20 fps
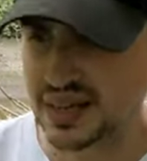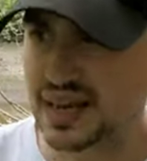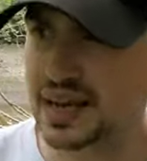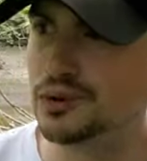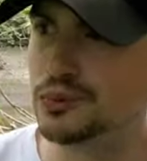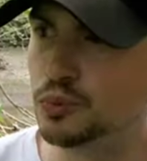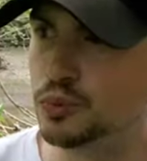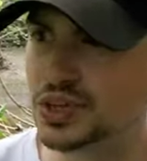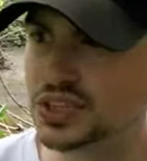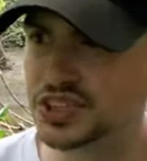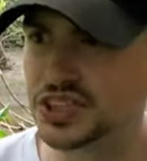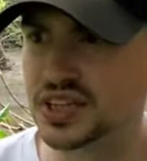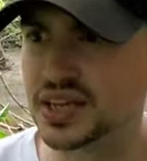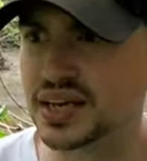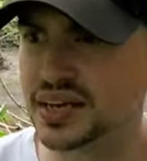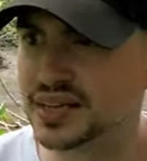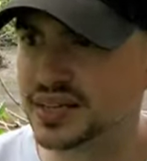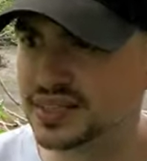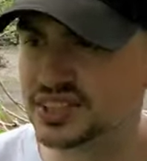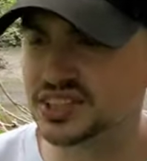In which
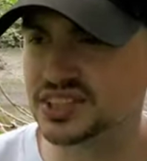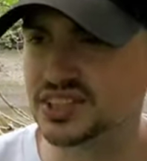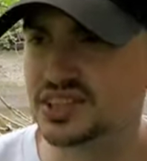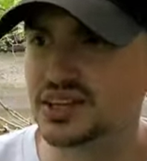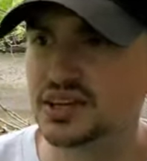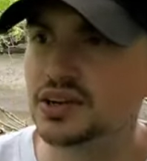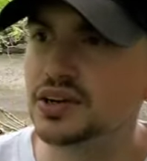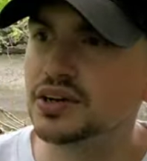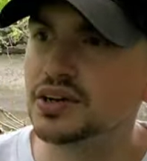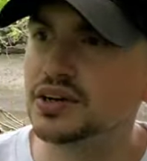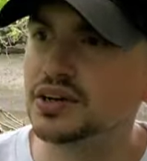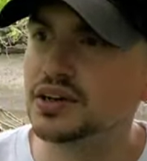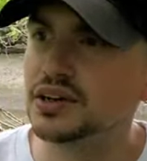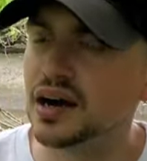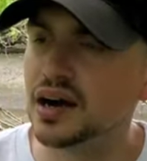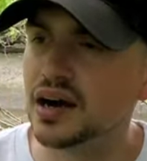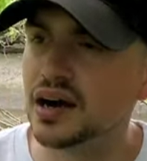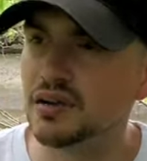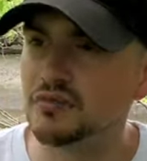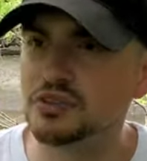case,
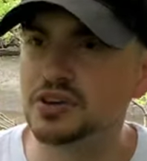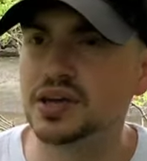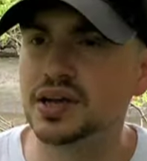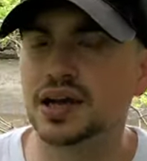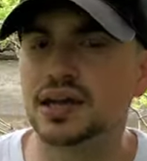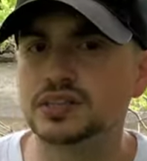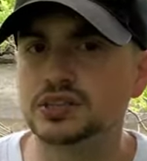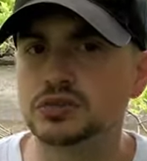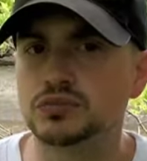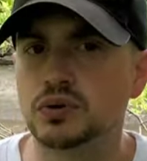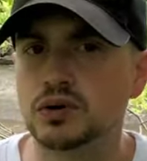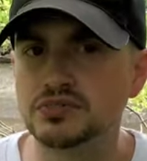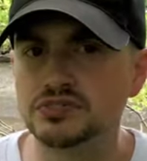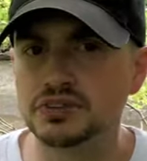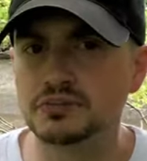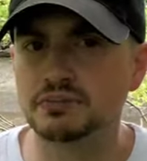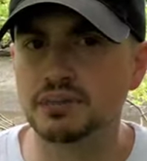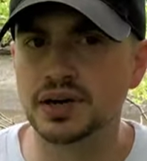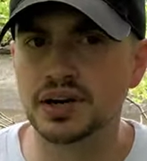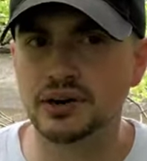if you got 12
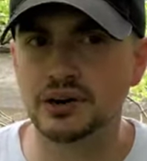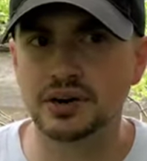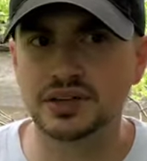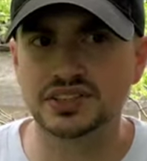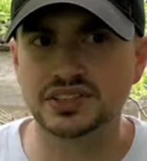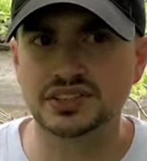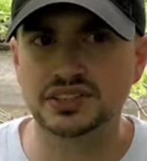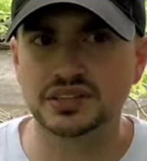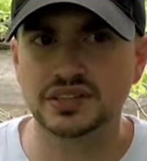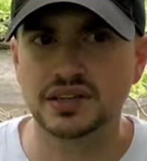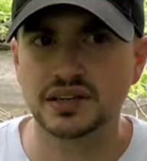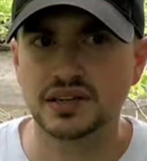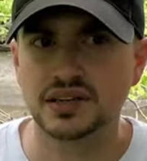demerits,